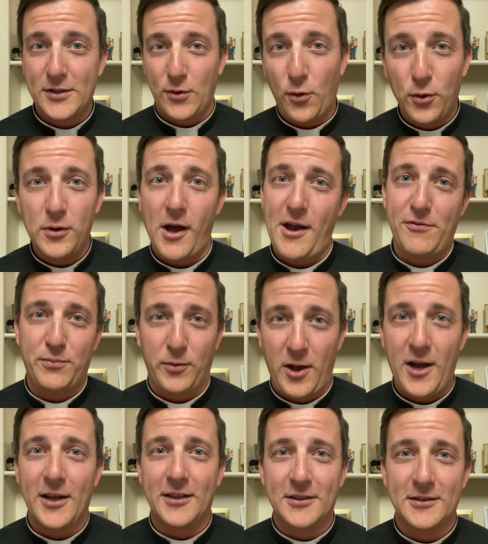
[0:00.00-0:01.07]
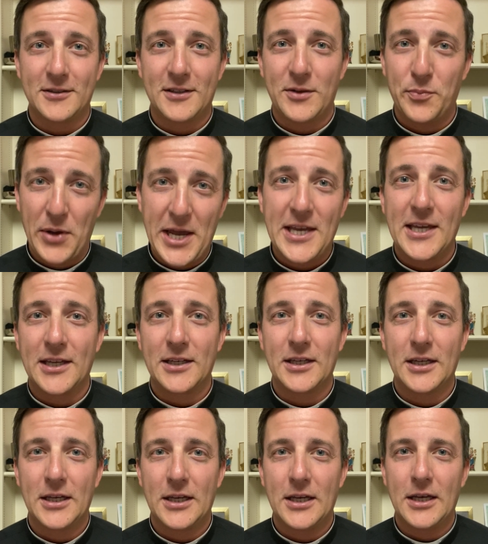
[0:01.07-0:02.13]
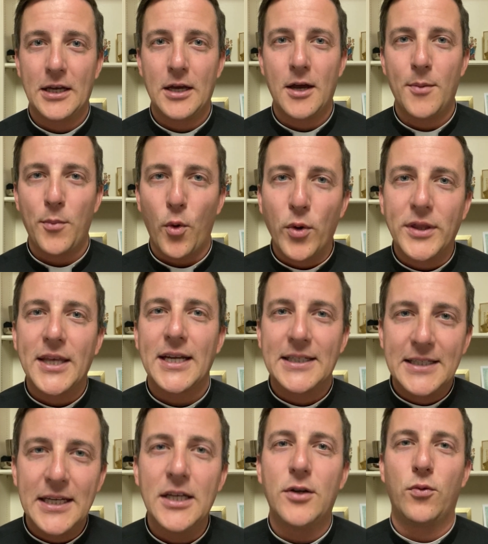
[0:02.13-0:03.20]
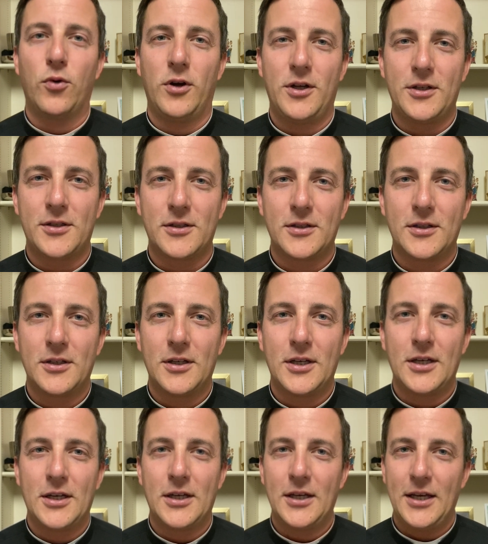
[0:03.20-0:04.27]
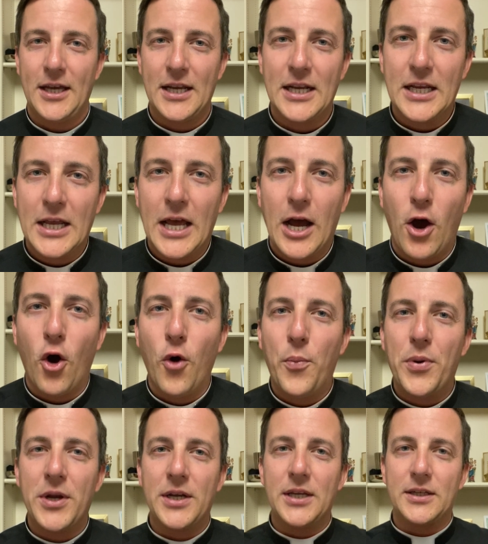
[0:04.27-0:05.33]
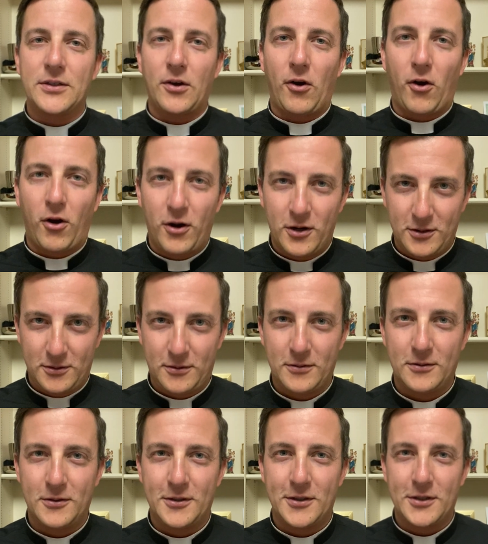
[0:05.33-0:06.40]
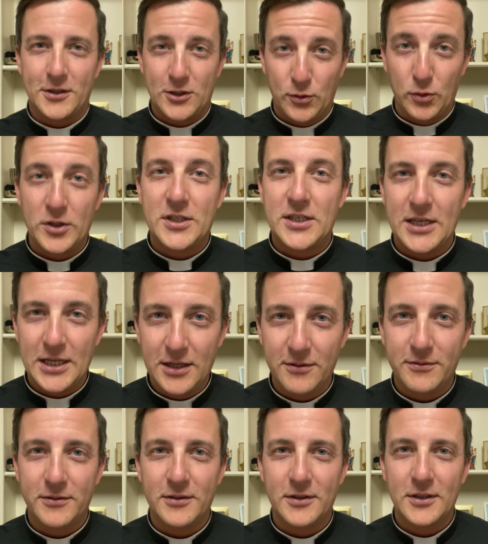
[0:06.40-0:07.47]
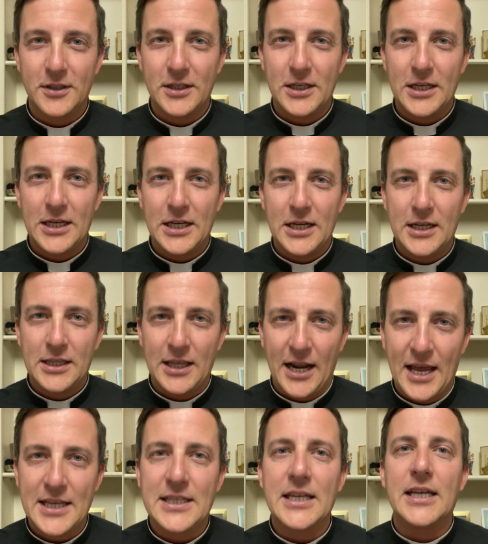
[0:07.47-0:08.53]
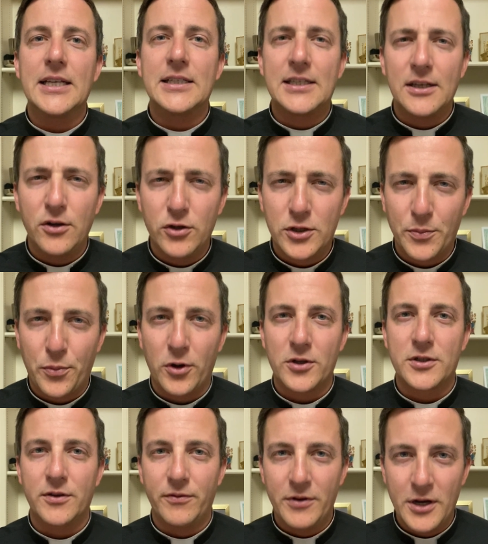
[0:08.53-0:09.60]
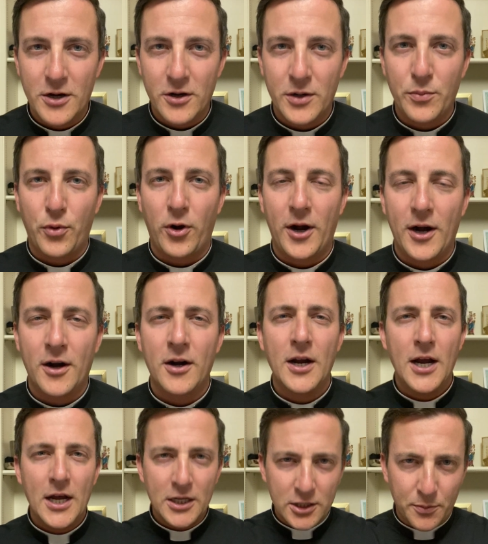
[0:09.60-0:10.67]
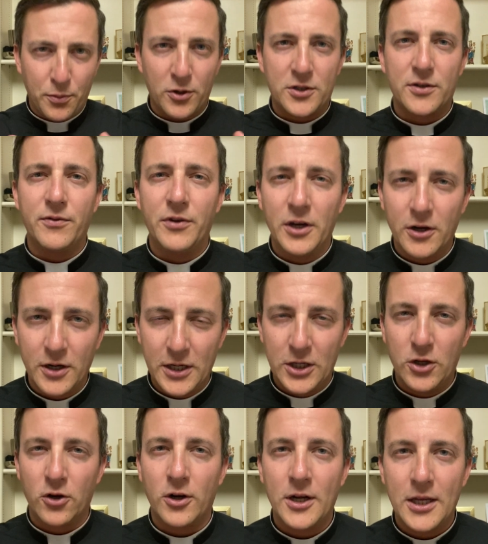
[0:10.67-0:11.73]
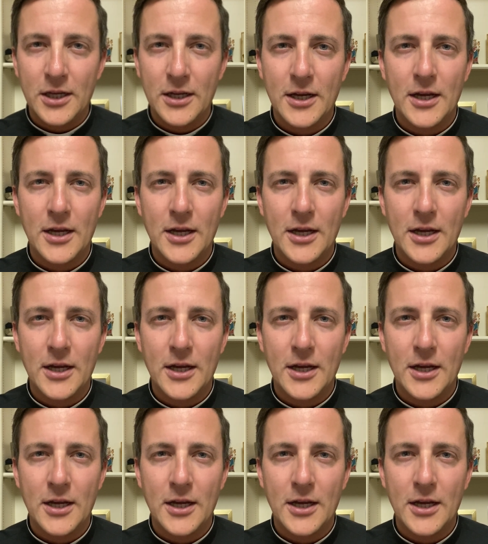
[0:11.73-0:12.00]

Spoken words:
whole life blind and begging. But what that did was it opened his heart to receive. And as he continued to persevere in prayer, to persevere in yearning,